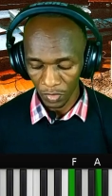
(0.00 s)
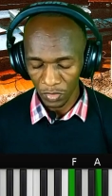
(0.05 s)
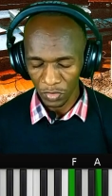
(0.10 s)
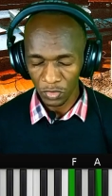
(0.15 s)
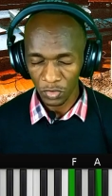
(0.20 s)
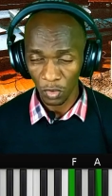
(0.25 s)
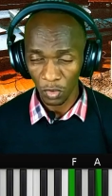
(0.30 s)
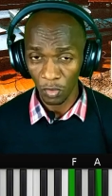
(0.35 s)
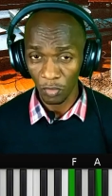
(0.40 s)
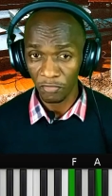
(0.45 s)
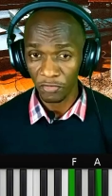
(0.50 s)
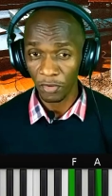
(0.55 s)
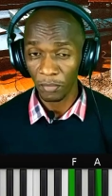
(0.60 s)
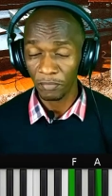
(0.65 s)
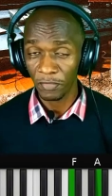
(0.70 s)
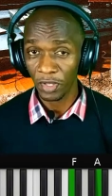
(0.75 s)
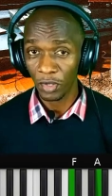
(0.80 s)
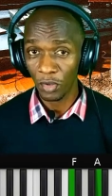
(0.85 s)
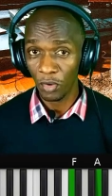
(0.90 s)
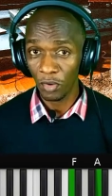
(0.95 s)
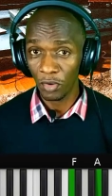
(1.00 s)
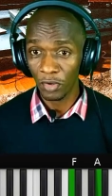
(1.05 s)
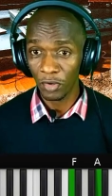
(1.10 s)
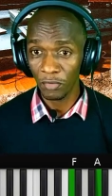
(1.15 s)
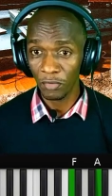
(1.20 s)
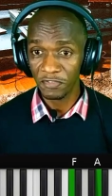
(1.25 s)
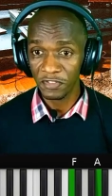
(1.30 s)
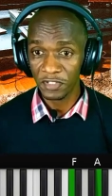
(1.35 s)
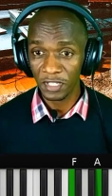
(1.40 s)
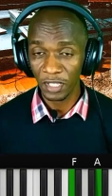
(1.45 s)
So from the chord
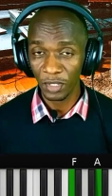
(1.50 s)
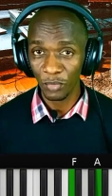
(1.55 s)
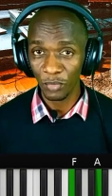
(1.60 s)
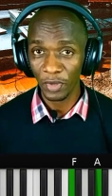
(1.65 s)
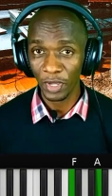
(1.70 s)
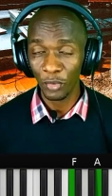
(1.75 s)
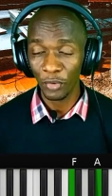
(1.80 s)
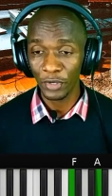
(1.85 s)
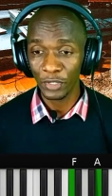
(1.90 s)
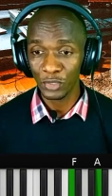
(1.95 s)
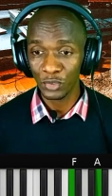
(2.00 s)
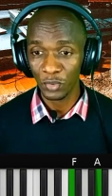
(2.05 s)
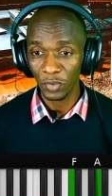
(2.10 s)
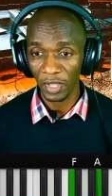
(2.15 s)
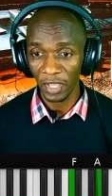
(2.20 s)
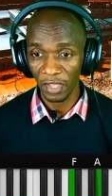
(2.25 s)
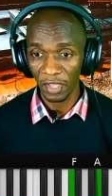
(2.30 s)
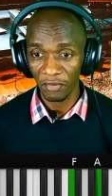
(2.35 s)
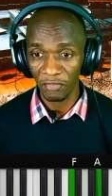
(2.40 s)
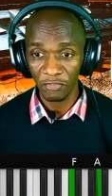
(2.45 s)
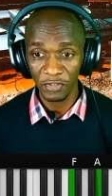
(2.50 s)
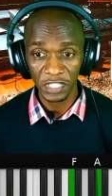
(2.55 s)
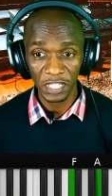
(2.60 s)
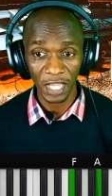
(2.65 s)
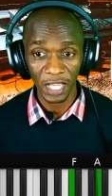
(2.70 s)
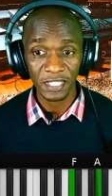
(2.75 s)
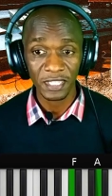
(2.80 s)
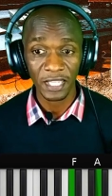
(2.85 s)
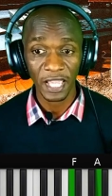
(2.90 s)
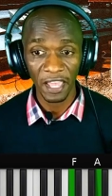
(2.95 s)
of C we are going to F, which
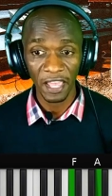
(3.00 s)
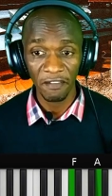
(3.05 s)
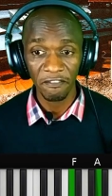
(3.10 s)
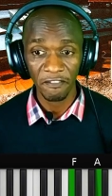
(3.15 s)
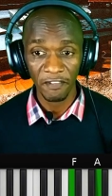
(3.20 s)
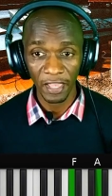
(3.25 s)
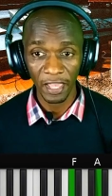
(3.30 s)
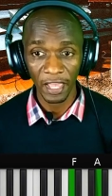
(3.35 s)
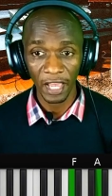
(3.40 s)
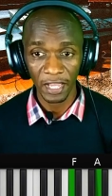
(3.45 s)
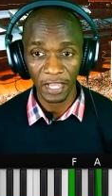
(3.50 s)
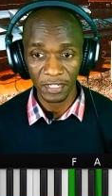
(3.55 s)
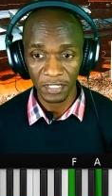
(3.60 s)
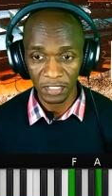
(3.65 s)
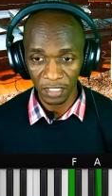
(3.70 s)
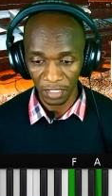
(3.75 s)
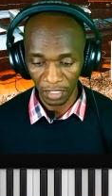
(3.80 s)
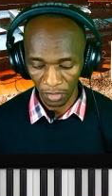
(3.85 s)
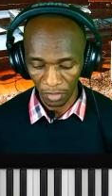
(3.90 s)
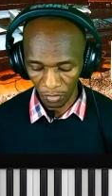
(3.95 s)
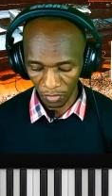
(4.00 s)
has F, A, and C.